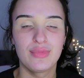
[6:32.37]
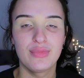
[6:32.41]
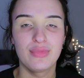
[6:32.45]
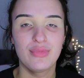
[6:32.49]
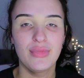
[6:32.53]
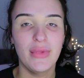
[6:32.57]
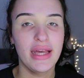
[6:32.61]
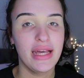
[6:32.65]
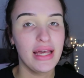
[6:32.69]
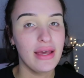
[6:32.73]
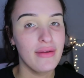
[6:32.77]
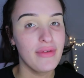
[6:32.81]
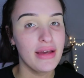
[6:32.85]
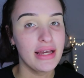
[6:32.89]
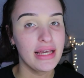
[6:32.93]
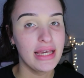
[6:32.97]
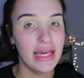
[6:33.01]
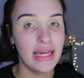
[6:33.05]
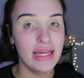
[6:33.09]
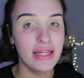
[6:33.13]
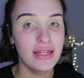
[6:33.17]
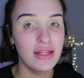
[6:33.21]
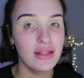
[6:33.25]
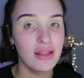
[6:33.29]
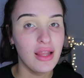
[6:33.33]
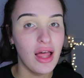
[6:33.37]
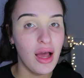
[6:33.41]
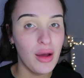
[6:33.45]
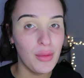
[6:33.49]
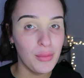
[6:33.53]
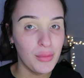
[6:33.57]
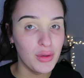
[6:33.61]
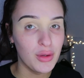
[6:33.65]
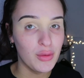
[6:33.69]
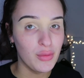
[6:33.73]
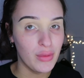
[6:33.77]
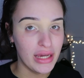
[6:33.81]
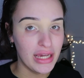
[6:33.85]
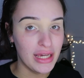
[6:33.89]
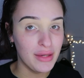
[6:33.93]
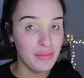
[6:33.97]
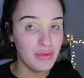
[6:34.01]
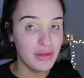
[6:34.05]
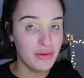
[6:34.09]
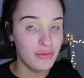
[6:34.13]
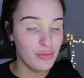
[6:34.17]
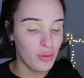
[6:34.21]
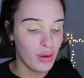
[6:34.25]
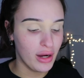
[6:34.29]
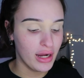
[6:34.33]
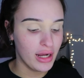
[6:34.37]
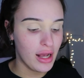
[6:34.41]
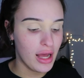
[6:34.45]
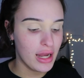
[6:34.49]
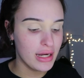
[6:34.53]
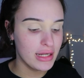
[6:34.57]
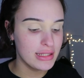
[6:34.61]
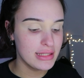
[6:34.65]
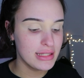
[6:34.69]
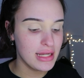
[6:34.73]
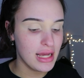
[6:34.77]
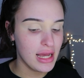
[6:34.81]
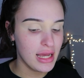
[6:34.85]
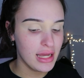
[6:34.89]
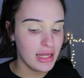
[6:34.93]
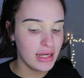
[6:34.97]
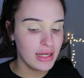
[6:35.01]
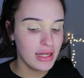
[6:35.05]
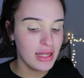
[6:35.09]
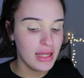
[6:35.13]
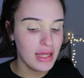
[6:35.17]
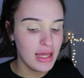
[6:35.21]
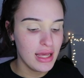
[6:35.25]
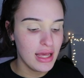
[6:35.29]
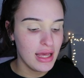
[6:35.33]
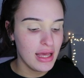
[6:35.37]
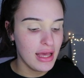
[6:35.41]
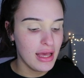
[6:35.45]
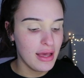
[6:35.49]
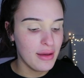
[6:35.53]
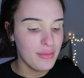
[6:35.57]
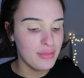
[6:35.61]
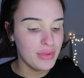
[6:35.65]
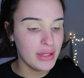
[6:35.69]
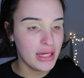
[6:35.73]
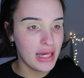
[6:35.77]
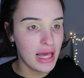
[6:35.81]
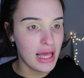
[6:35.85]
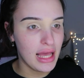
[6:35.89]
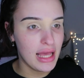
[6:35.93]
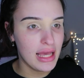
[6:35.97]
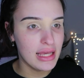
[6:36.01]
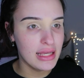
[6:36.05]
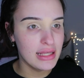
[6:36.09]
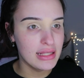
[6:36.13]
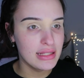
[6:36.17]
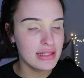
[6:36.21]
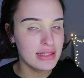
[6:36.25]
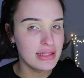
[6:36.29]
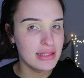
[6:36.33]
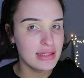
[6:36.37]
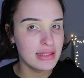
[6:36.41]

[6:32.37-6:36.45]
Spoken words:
like if I gained a lot more weight before I got it done. Because